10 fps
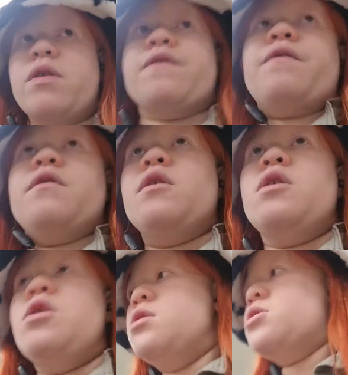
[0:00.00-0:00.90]
with,
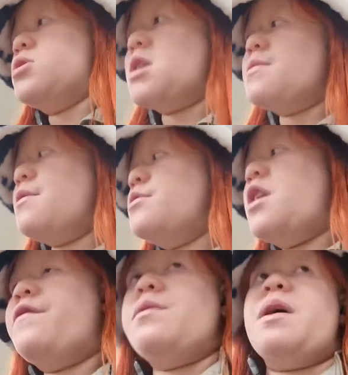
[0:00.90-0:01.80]
so sometimes you
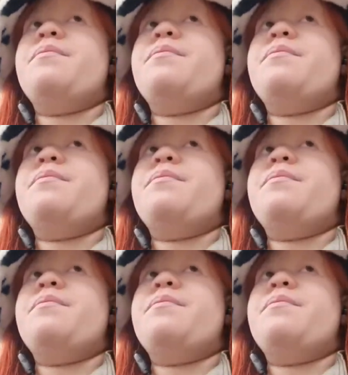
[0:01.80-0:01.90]
have to be a